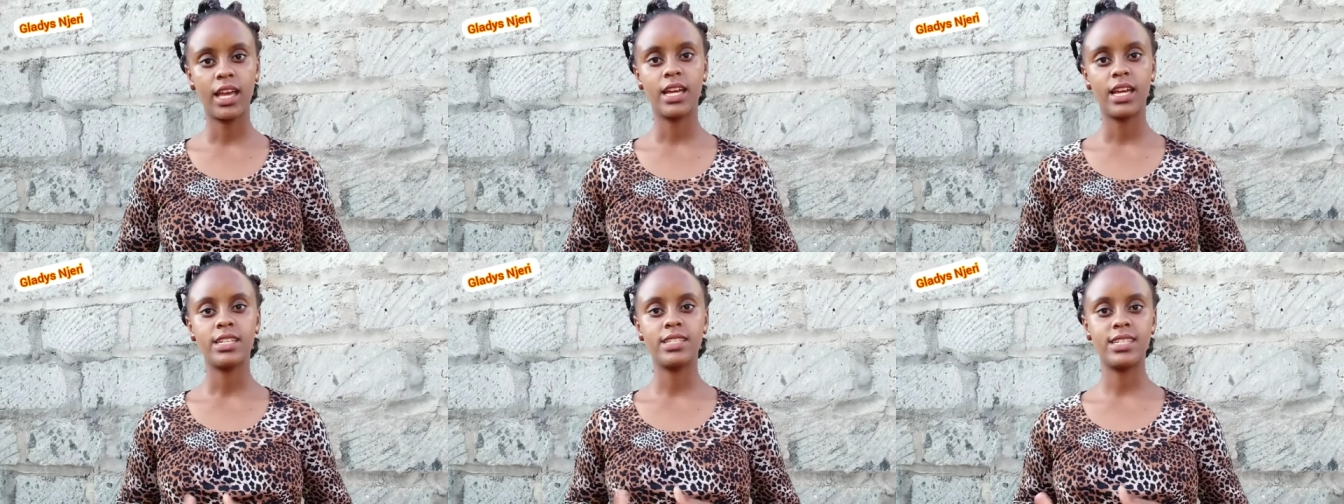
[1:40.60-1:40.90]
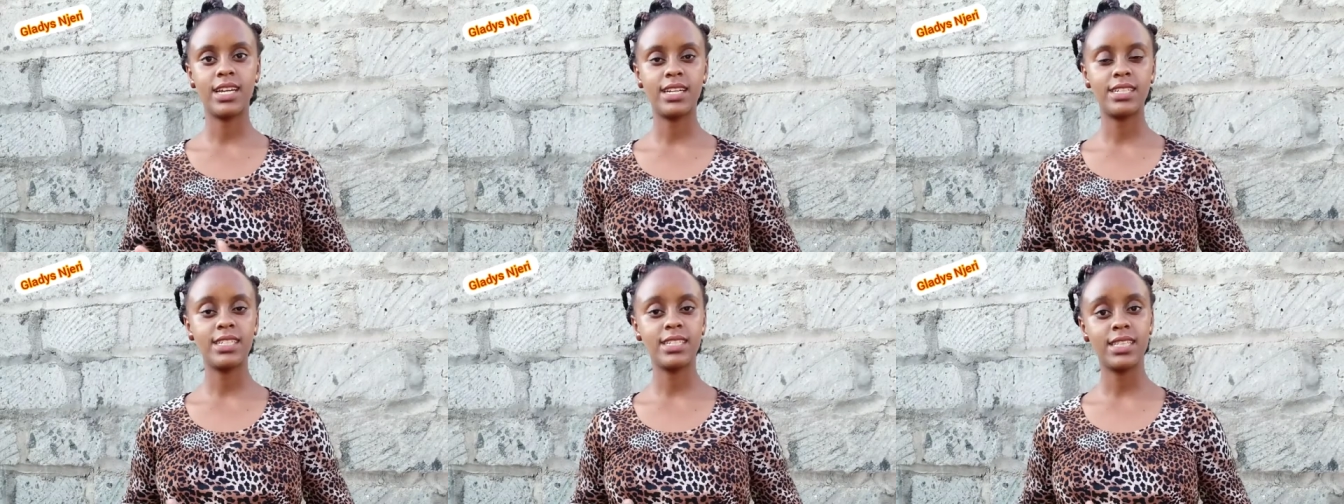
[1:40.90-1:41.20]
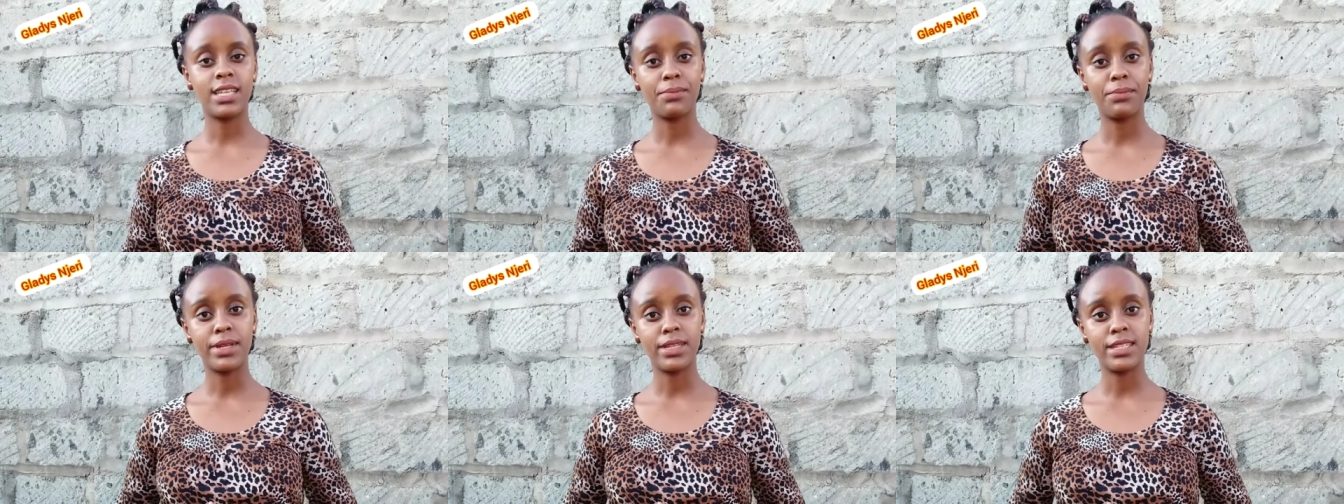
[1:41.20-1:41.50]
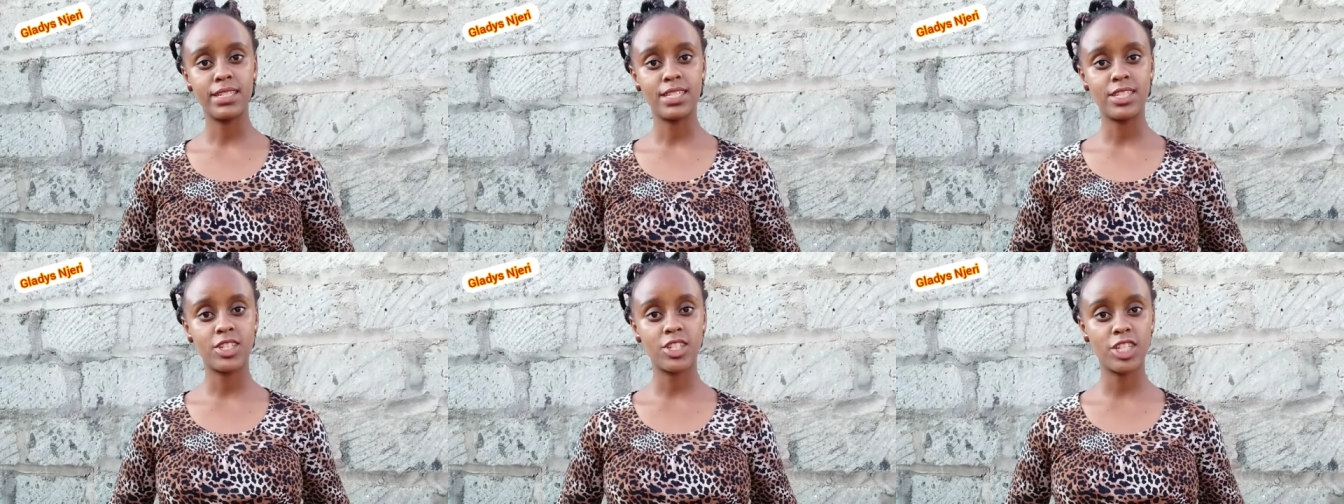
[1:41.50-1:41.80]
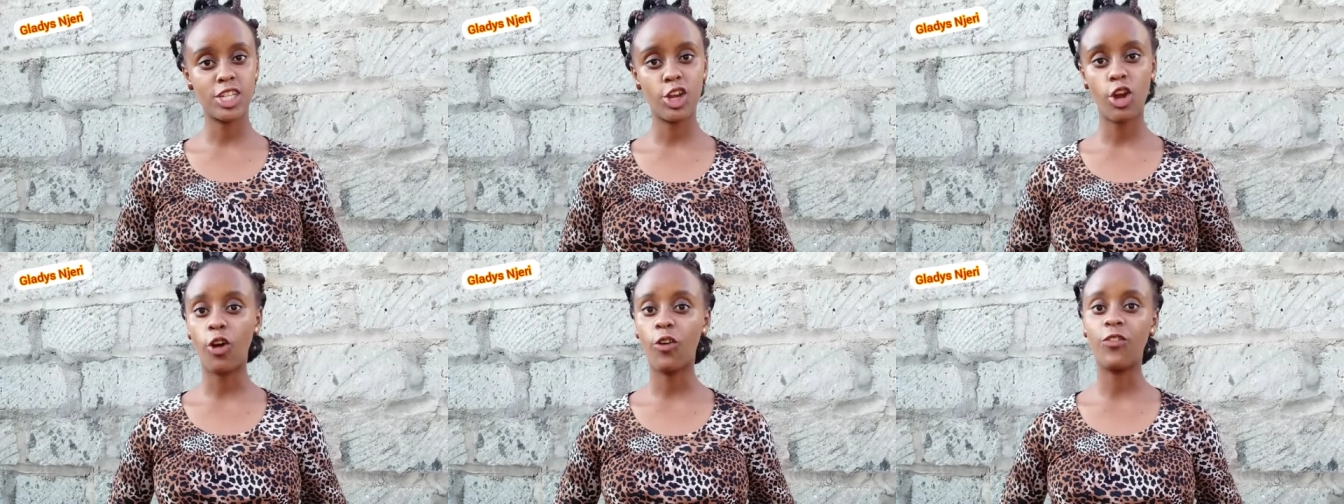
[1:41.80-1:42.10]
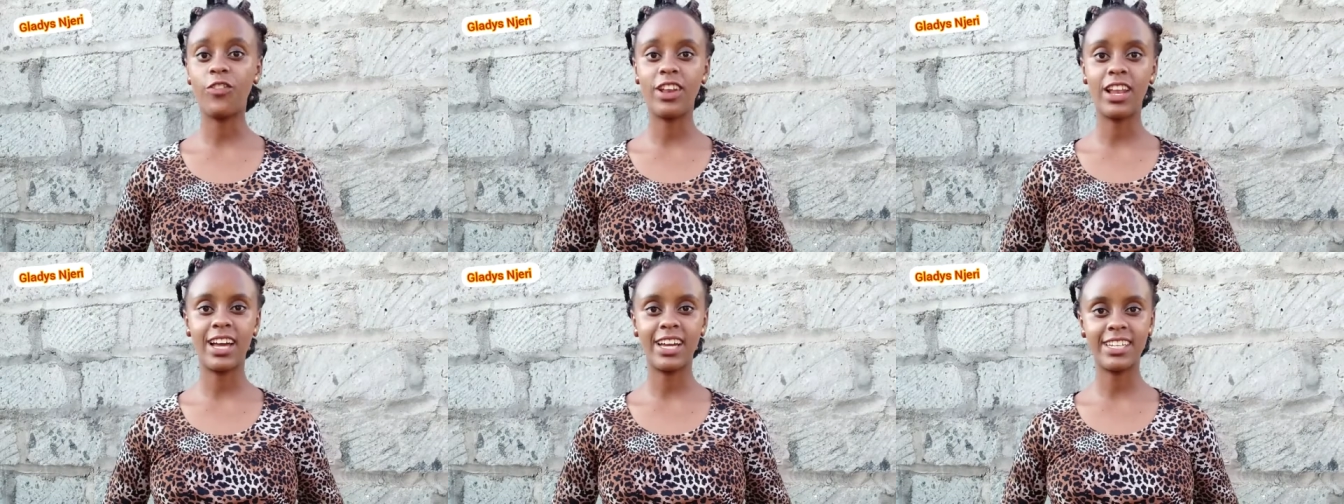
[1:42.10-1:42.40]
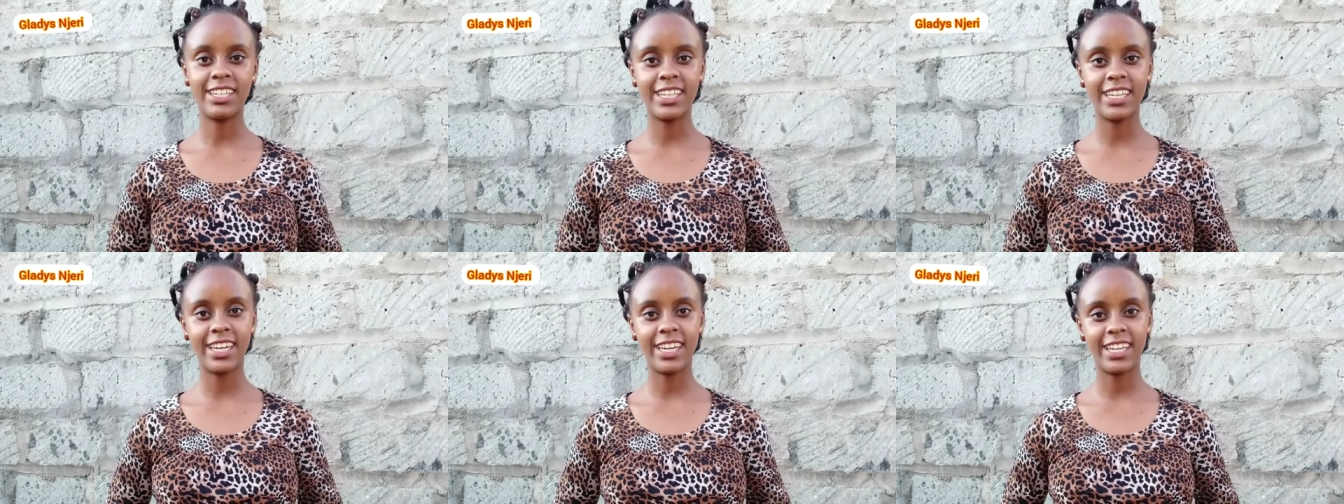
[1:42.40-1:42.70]
done in the Ministry of Land
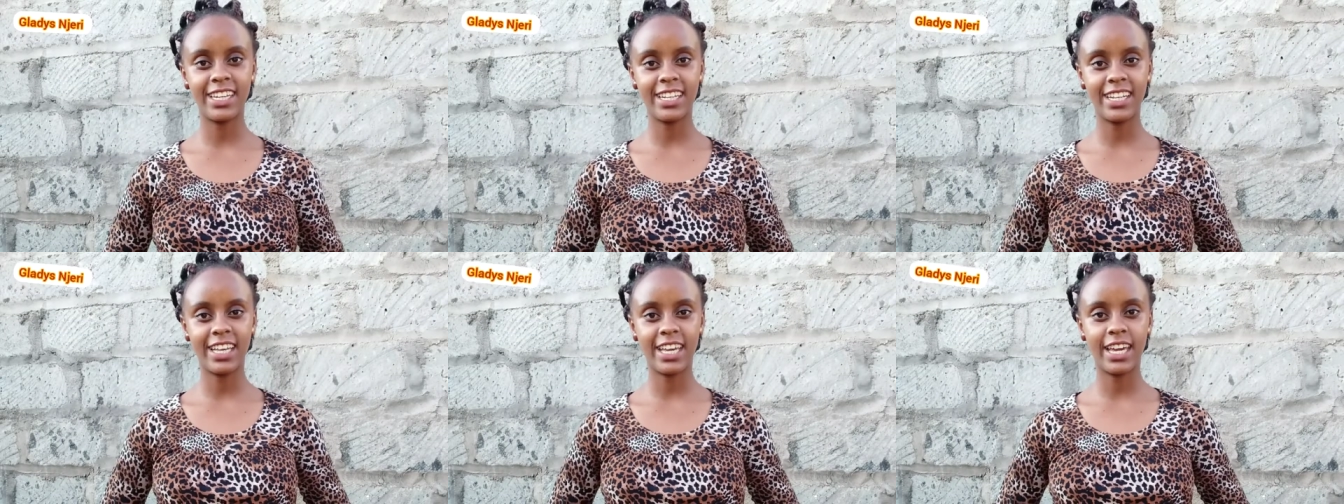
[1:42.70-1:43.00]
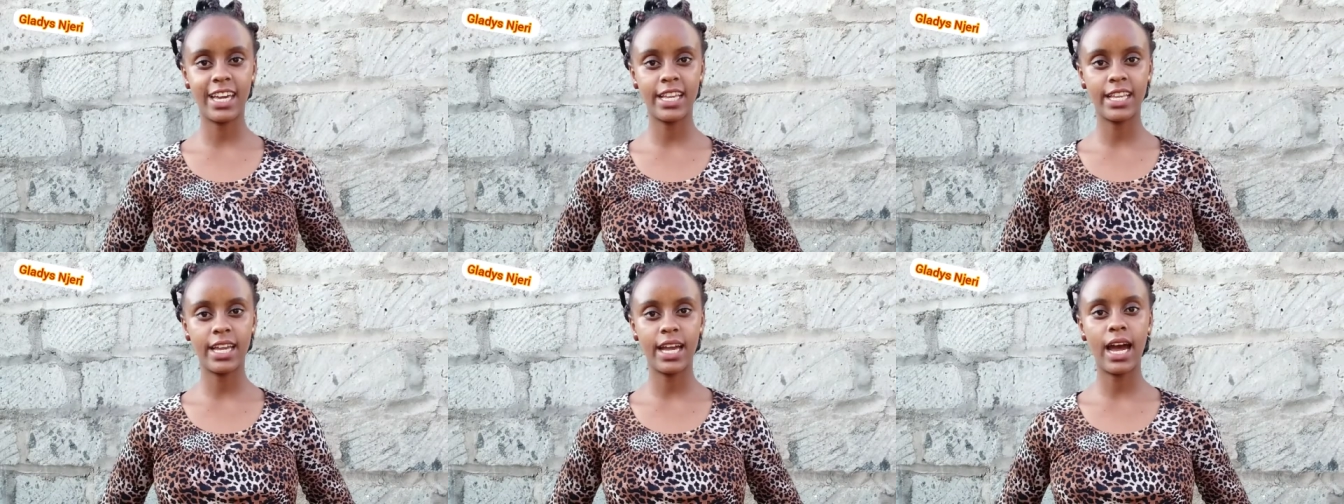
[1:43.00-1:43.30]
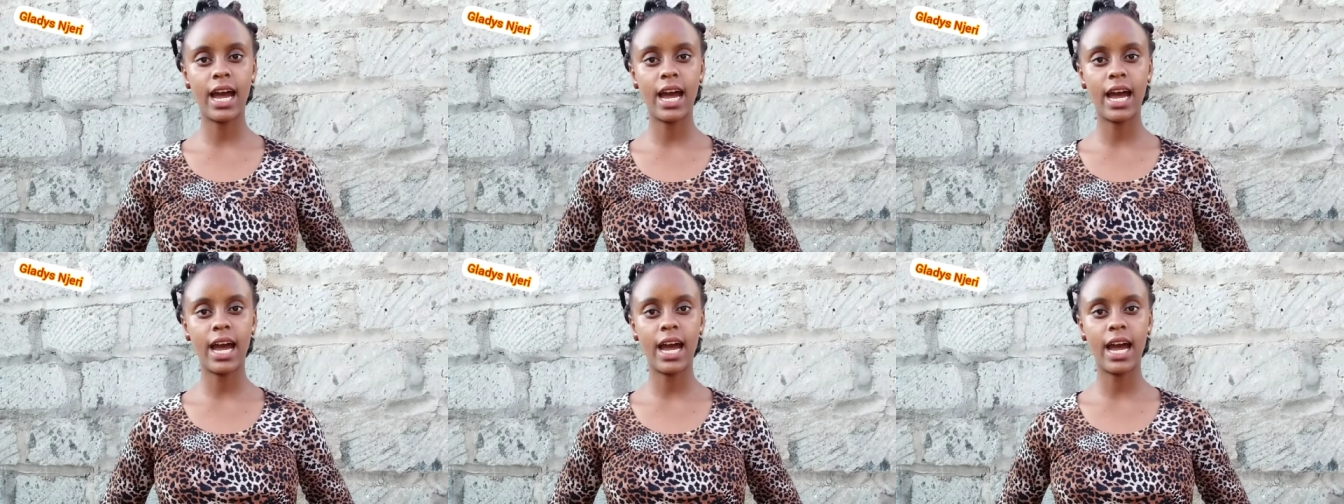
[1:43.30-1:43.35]
here in Kenya